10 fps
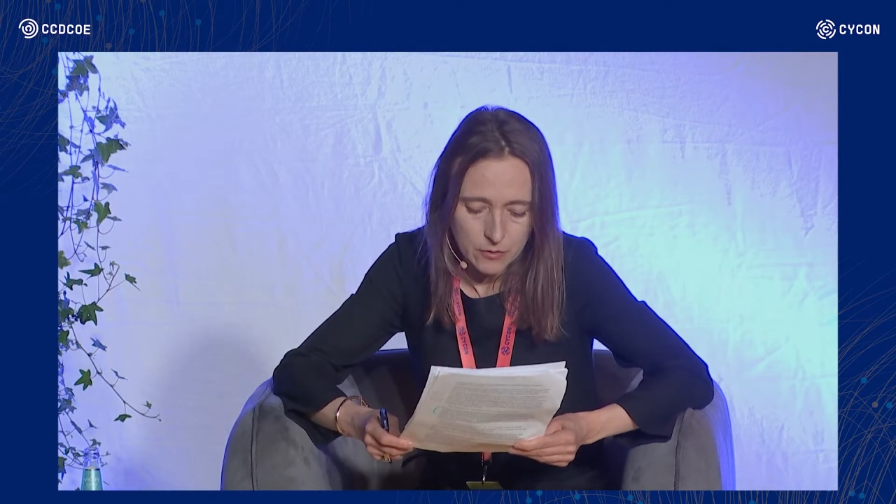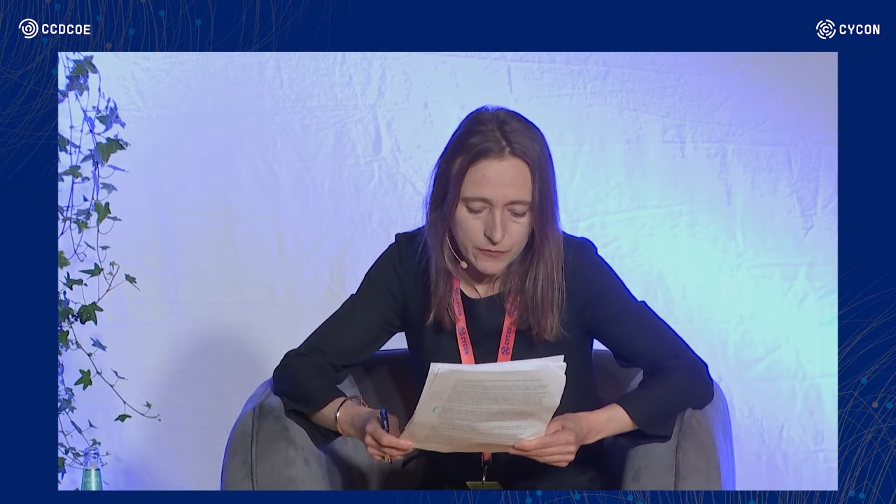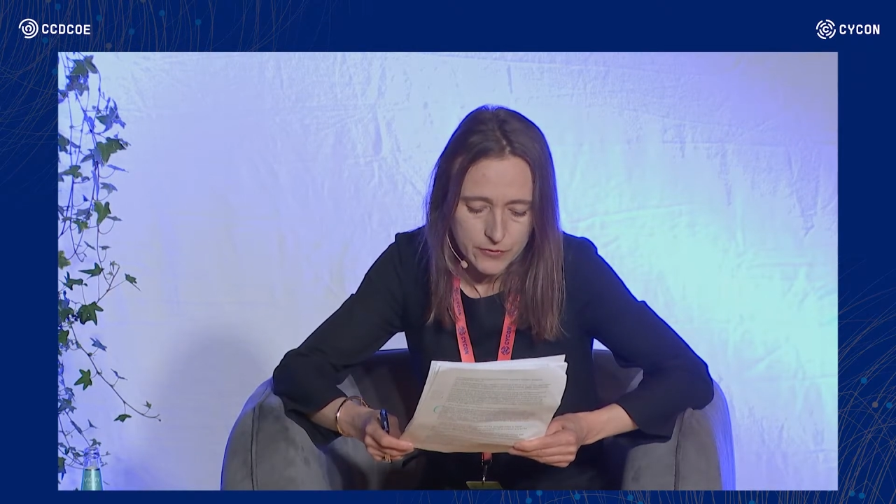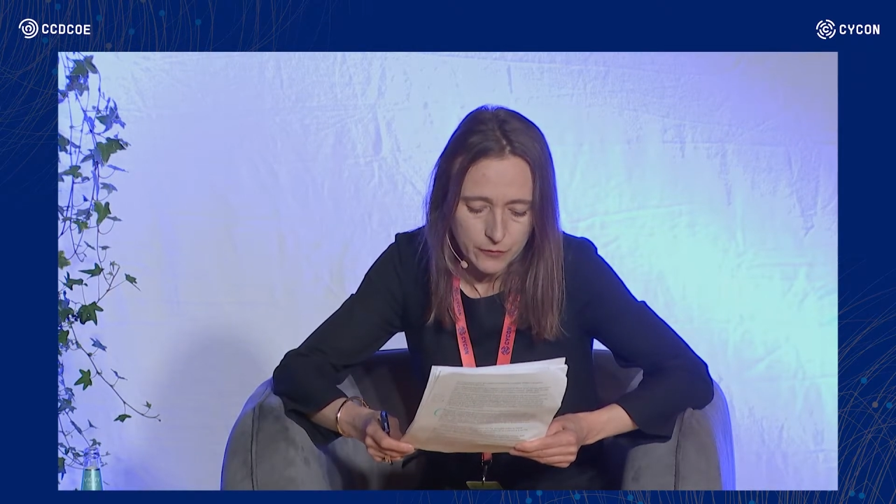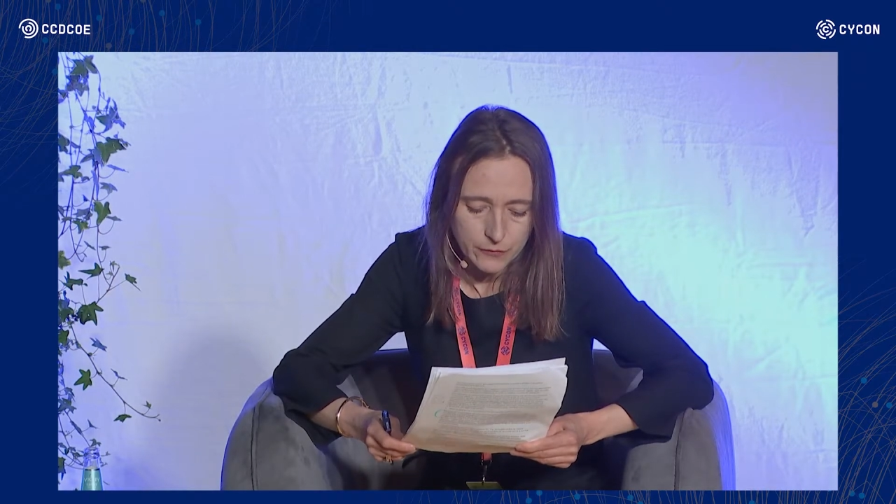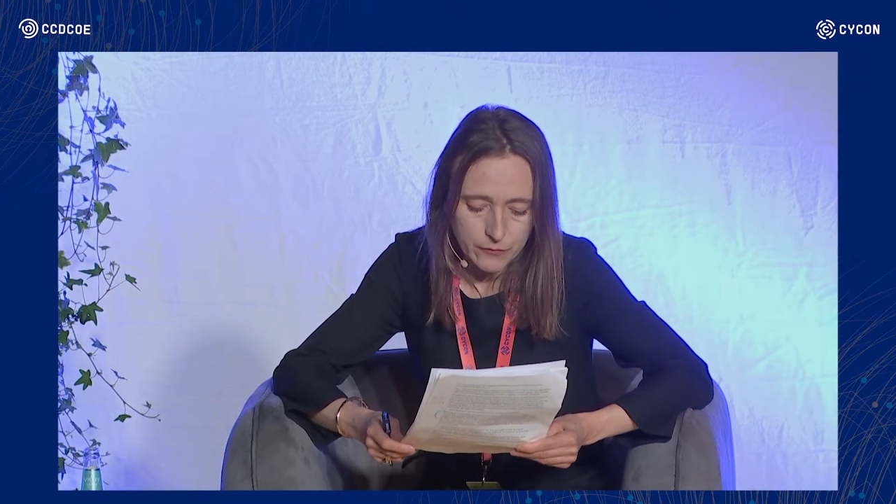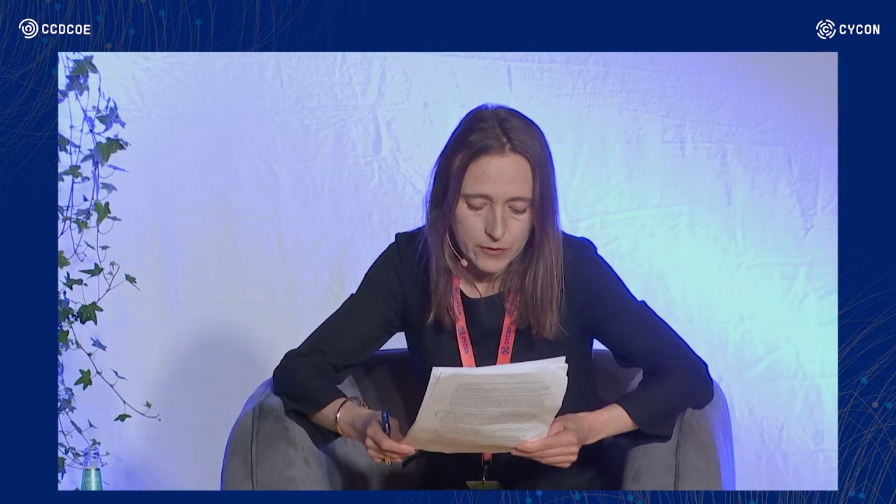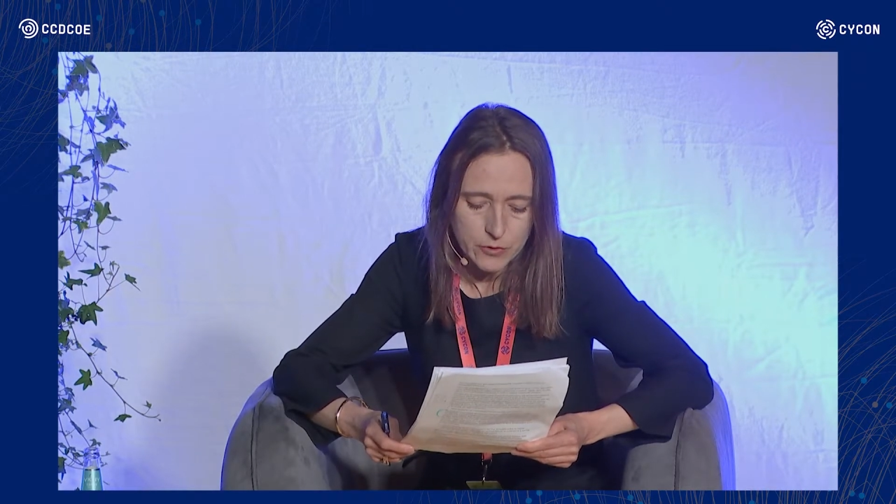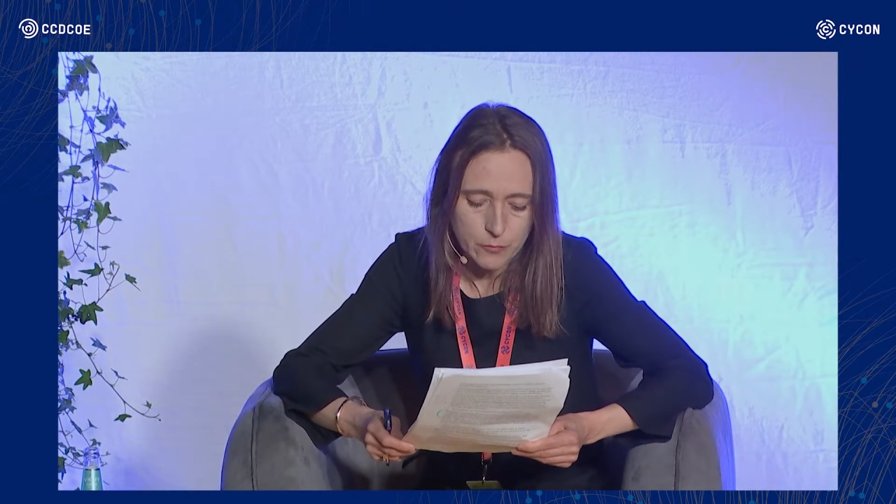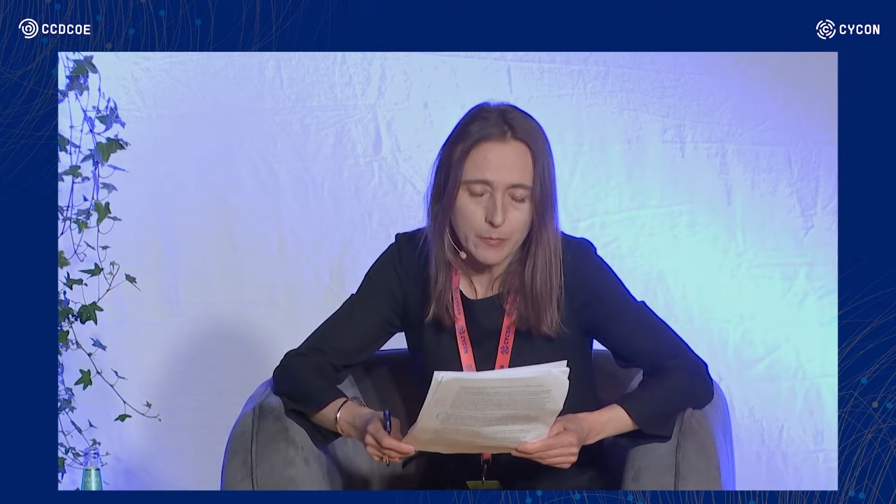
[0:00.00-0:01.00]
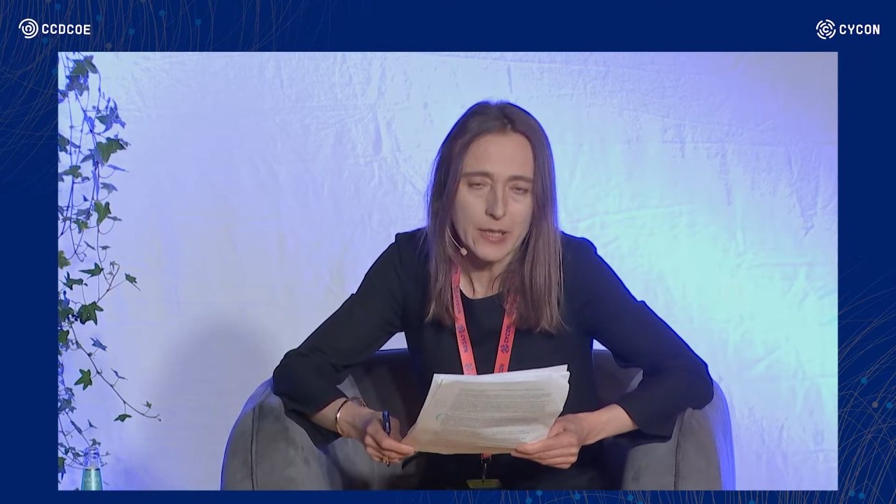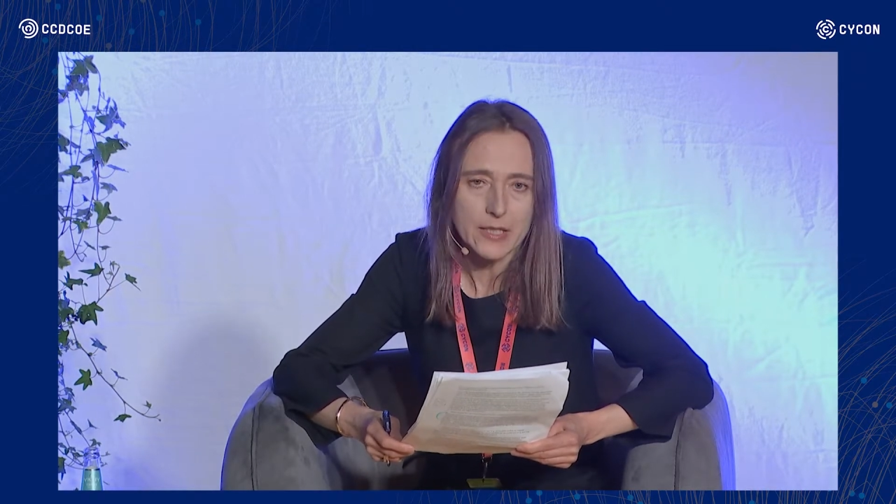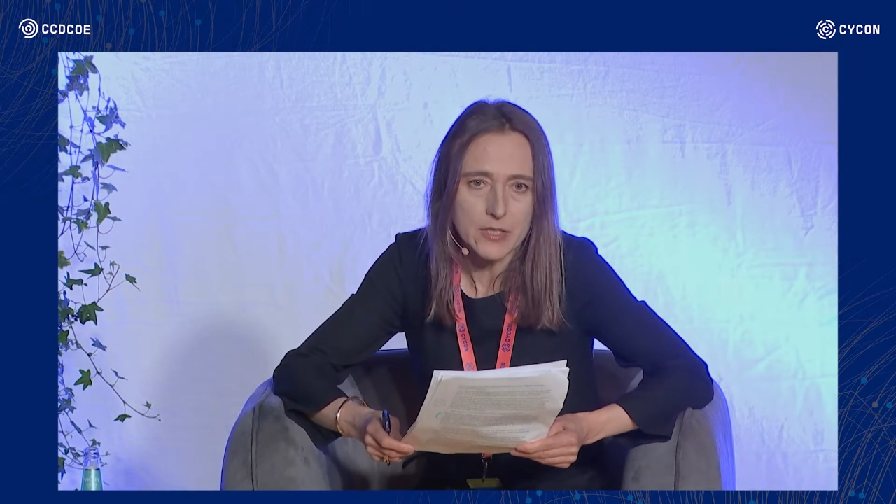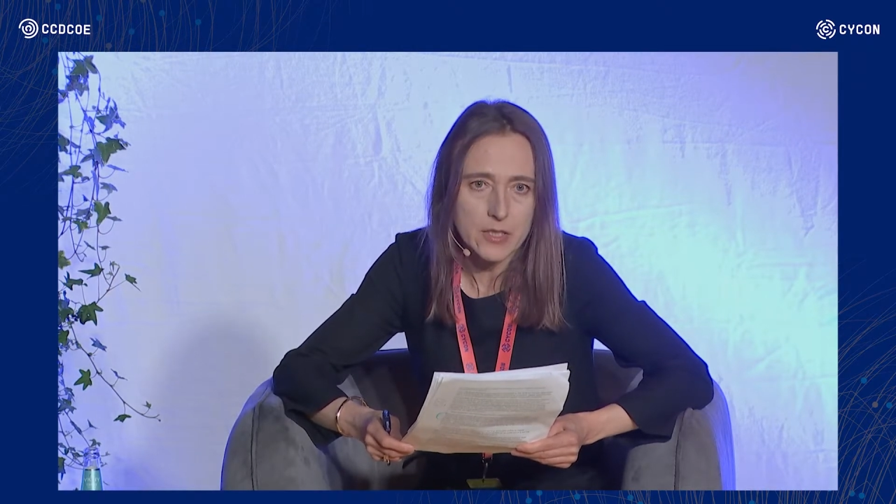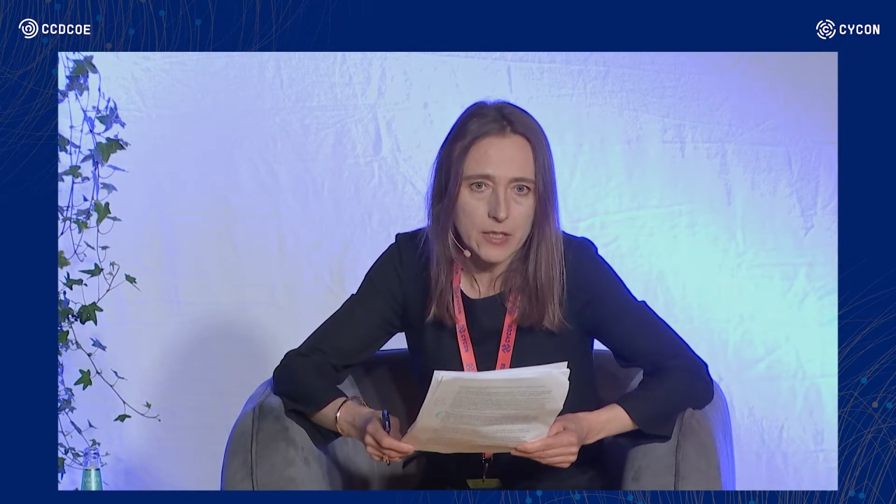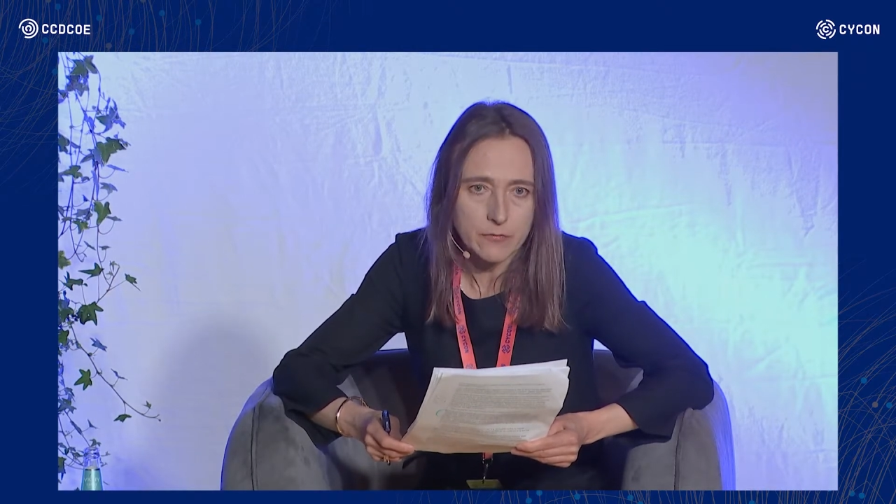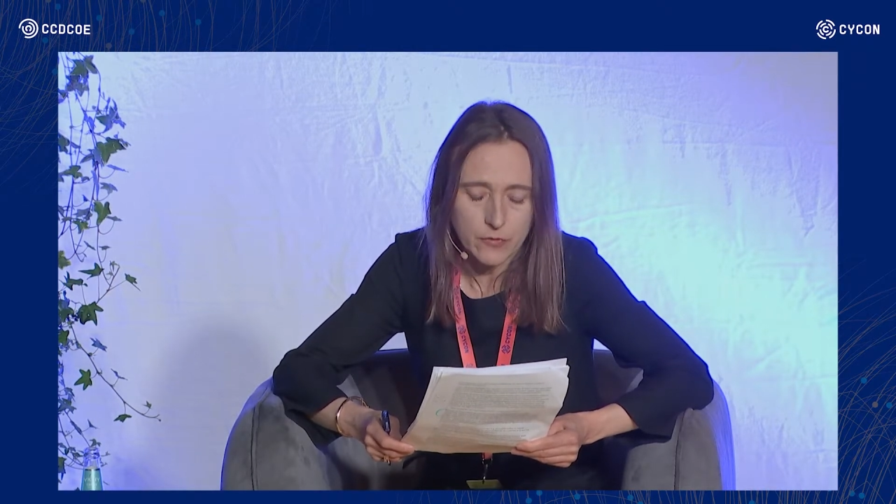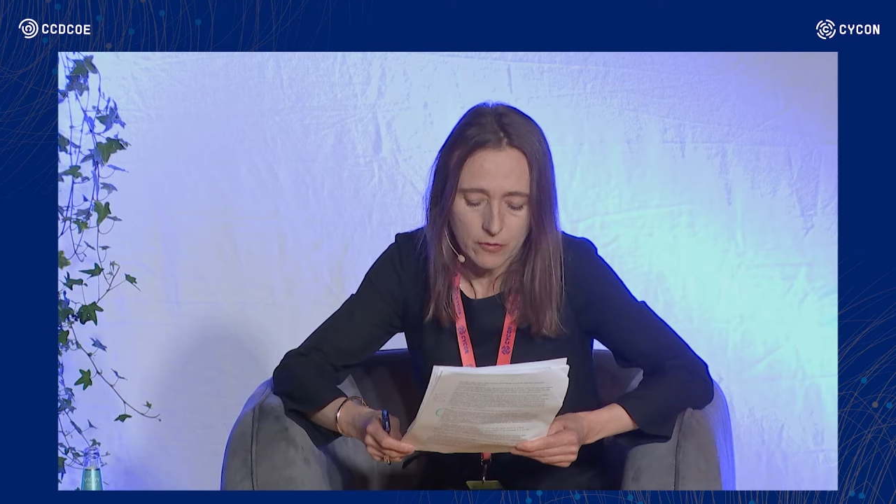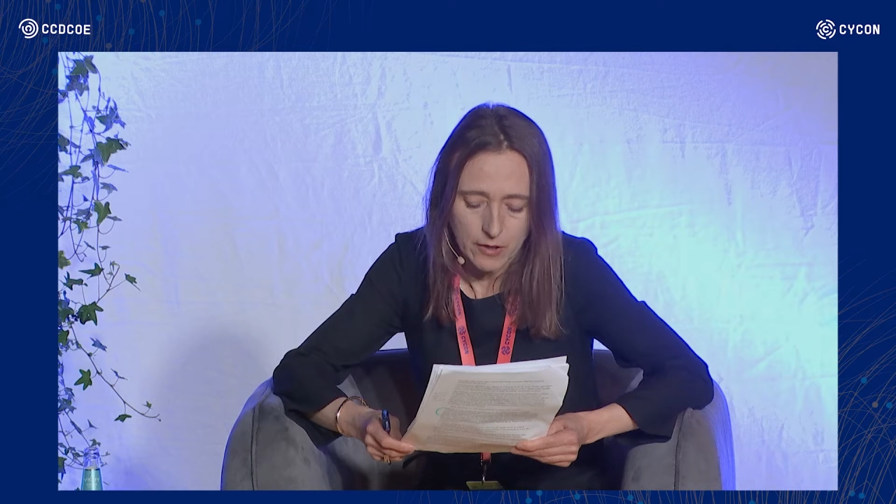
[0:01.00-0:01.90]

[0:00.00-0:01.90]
of software supply chain for